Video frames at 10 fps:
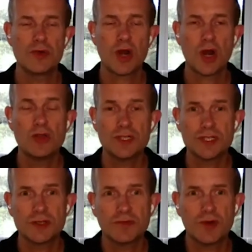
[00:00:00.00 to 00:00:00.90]
know,
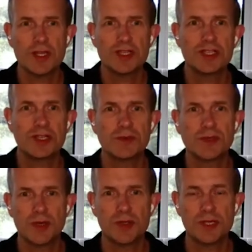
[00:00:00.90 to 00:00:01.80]
closeness of
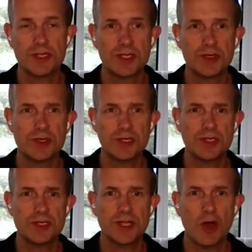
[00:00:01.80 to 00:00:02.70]
relationship with those
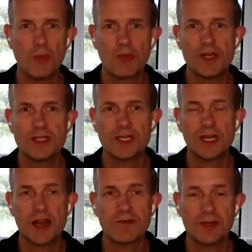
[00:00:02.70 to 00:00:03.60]
institutions, the
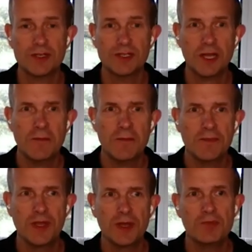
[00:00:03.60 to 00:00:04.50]
operating leverage
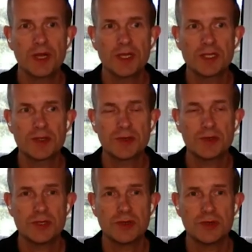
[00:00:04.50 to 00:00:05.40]
that it brings
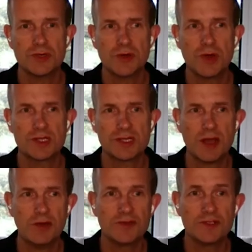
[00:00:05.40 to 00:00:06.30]
to, to, to
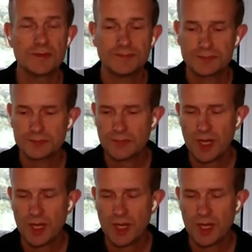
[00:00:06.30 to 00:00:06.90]
ourselves,